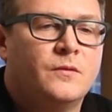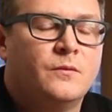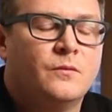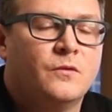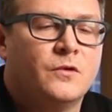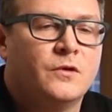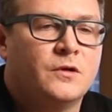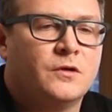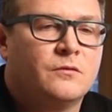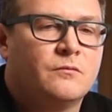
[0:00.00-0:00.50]

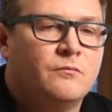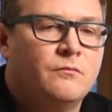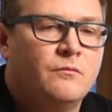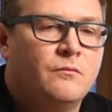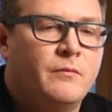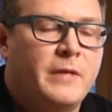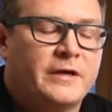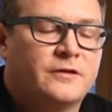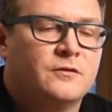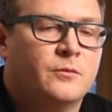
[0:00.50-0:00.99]
really
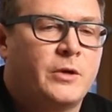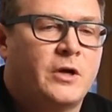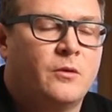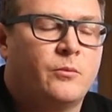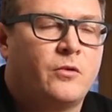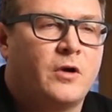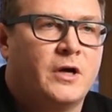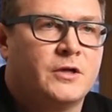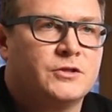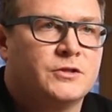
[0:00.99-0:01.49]
makes a better
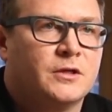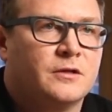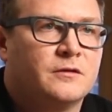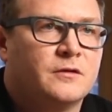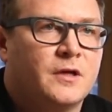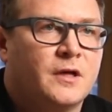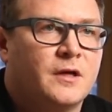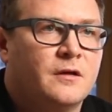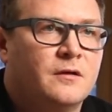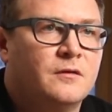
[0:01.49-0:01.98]

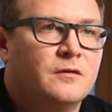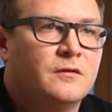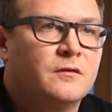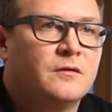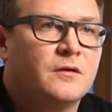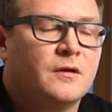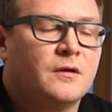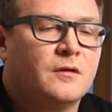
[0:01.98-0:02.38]
project, and